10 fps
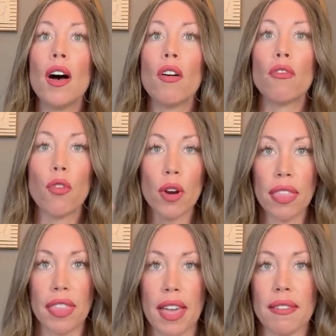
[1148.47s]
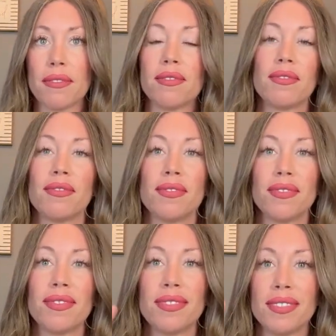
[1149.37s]
Fourth thing,
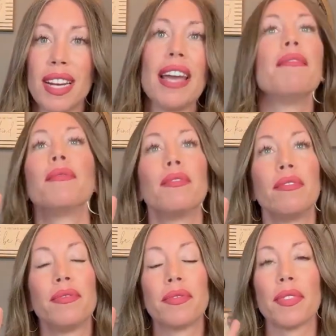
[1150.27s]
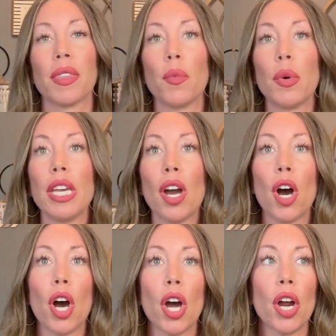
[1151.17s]
right? We
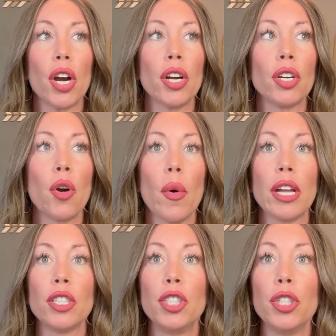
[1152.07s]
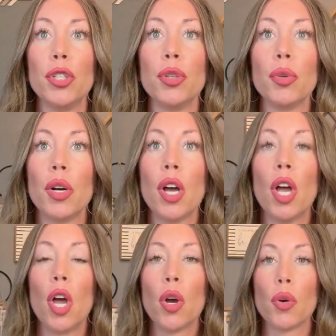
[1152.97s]
are going to
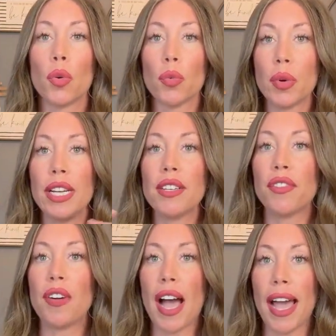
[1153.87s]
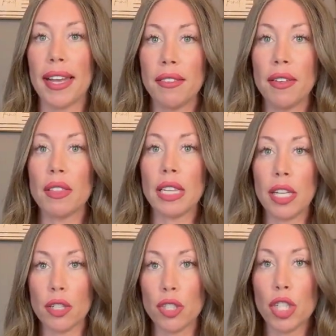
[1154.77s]
redefine
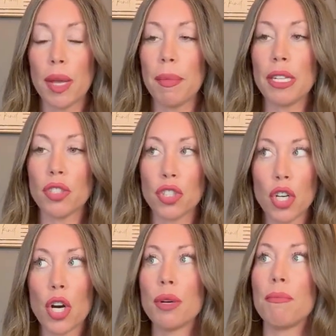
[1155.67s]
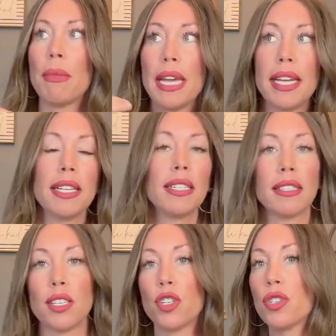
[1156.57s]
leadership and start making
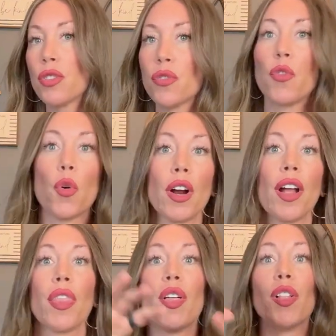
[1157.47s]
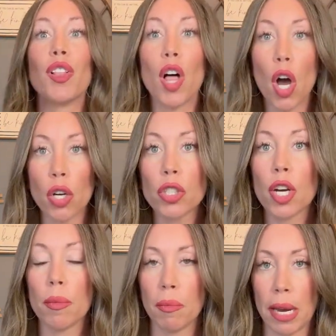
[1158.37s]
decisions for the
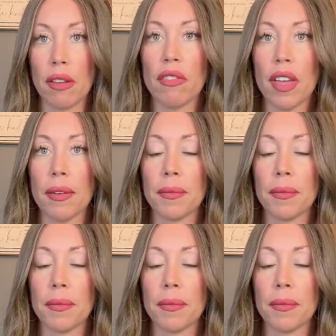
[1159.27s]
long-term benefit.